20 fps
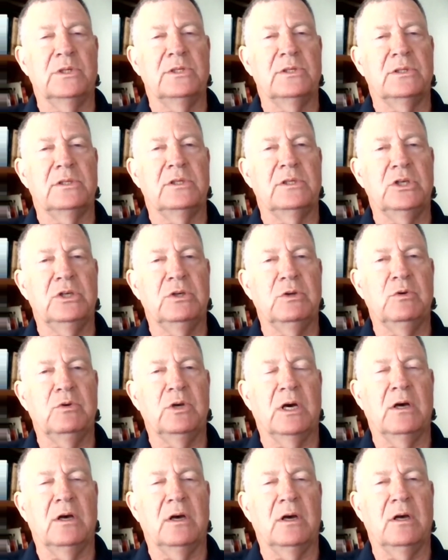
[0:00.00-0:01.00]
was
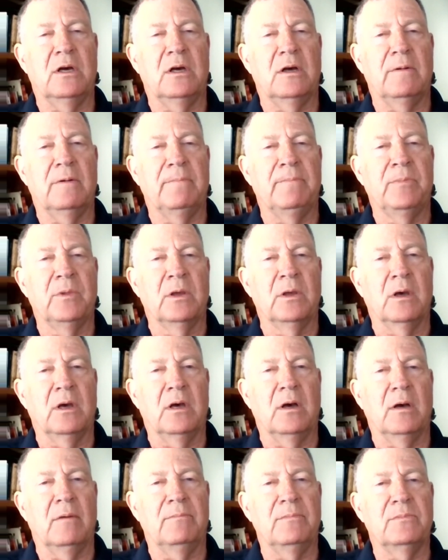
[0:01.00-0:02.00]
to
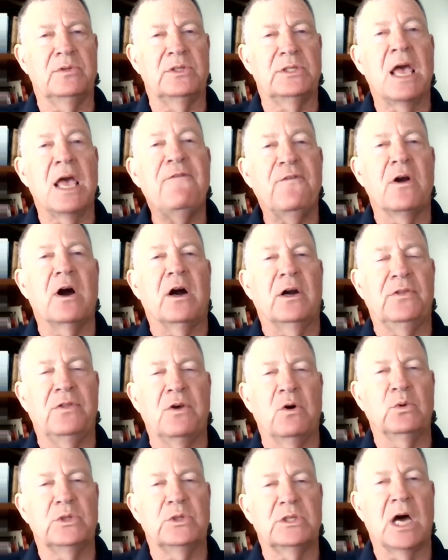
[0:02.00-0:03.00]

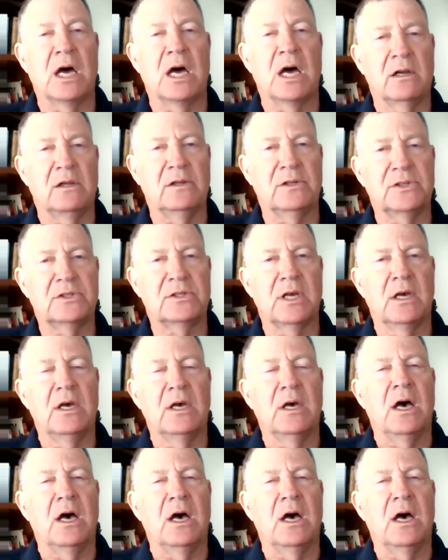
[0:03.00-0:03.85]
safeguard those tunnels